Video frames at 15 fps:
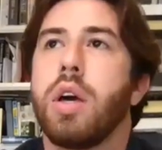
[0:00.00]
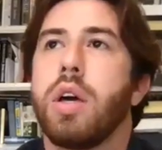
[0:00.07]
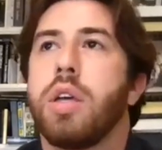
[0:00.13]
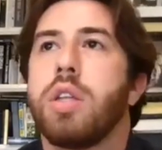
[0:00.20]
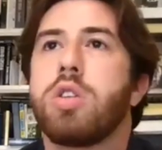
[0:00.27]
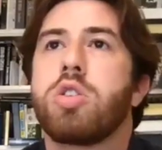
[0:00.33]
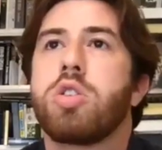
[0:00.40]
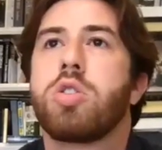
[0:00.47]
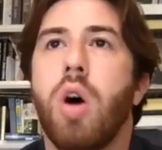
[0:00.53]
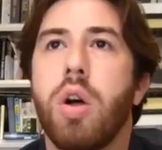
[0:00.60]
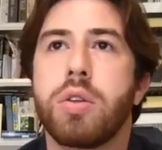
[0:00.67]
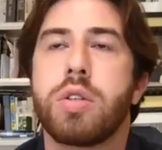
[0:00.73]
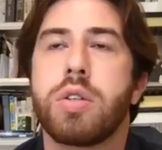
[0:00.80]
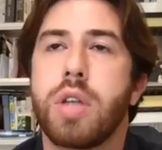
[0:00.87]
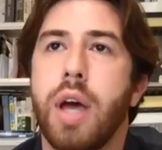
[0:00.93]

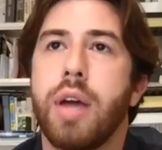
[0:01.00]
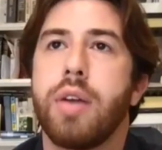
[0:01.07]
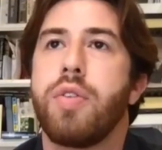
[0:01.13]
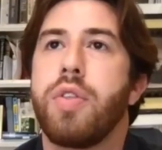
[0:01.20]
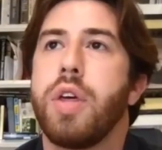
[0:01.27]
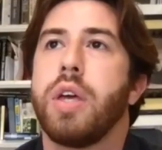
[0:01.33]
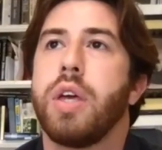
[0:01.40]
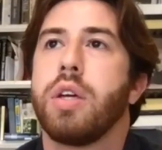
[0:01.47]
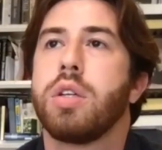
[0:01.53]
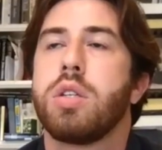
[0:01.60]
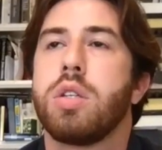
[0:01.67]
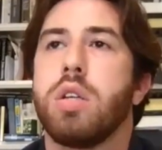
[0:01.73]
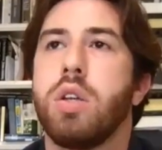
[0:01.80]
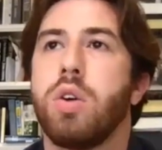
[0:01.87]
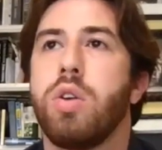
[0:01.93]
installer side of
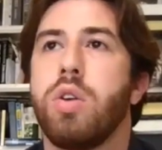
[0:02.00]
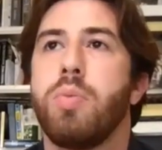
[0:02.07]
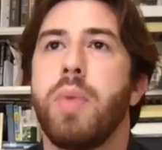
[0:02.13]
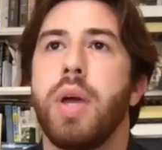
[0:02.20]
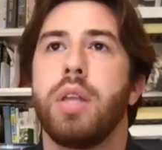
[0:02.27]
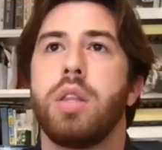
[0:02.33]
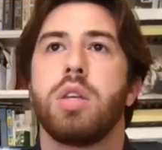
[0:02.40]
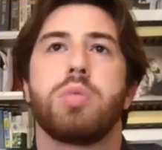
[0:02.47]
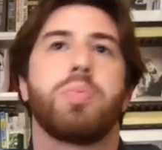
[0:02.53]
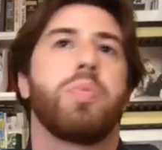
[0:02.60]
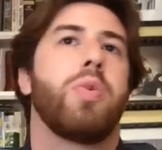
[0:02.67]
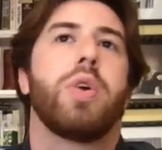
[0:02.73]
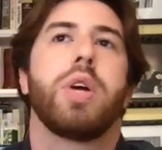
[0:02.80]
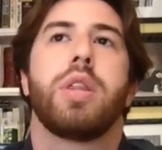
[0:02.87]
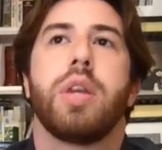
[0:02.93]
things, you know, you made this
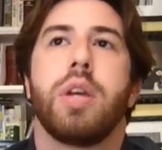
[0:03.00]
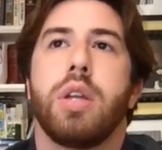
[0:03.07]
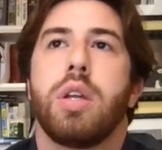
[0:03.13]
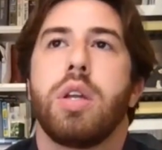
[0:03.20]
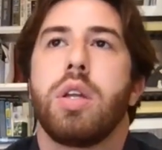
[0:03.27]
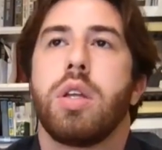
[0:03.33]
point that